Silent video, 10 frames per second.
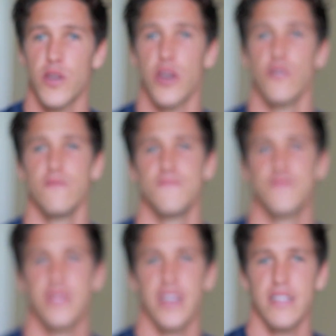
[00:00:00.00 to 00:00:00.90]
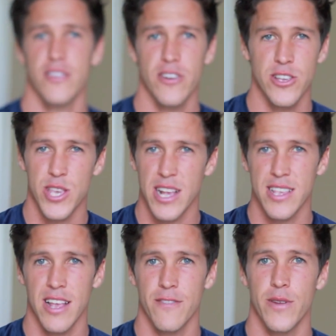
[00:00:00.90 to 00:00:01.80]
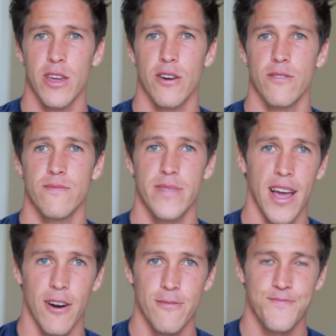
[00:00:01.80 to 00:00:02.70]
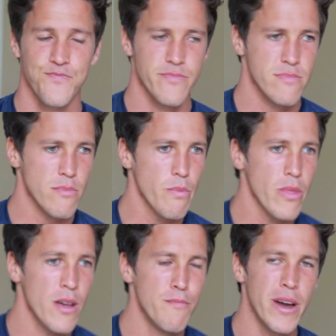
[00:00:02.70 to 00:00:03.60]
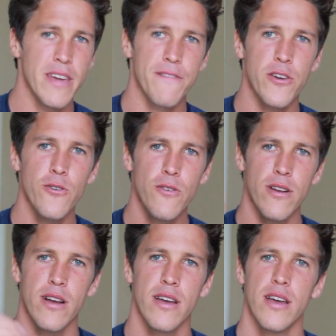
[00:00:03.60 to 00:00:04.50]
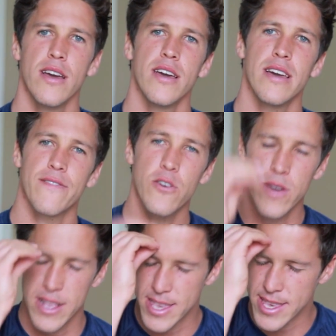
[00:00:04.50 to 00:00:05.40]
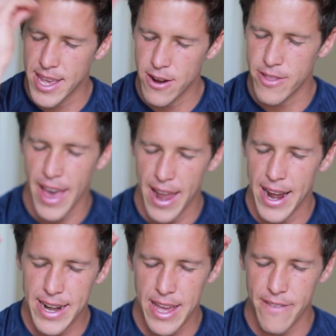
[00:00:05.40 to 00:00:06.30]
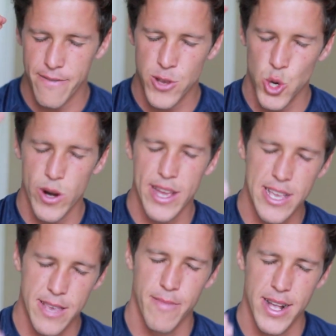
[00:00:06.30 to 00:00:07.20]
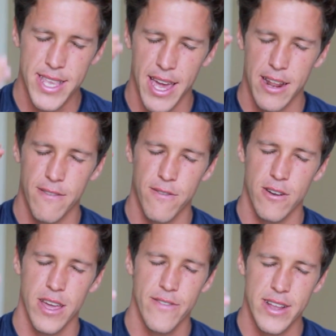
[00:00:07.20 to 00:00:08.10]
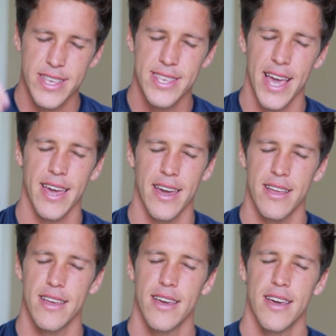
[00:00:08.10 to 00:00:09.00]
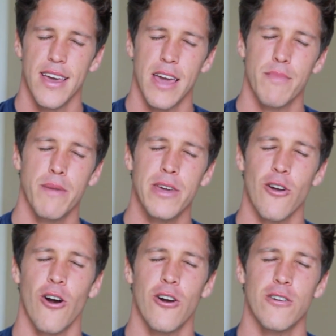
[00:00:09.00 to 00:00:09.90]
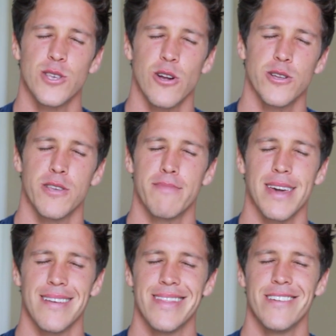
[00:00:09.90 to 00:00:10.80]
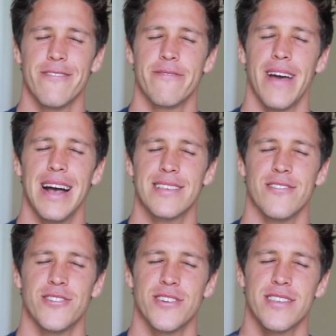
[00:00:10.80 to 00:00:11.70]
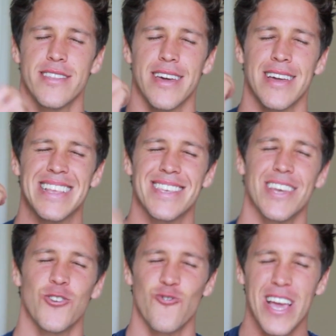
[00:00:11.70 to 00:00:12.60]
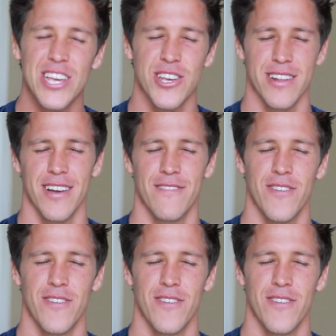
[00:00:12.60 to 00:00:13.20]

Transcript: for you, then you can just exit out this video now. But if you consider that idea of joining us in Montana for even a second, and maybe your heart starts to beat a little faster just to the consideration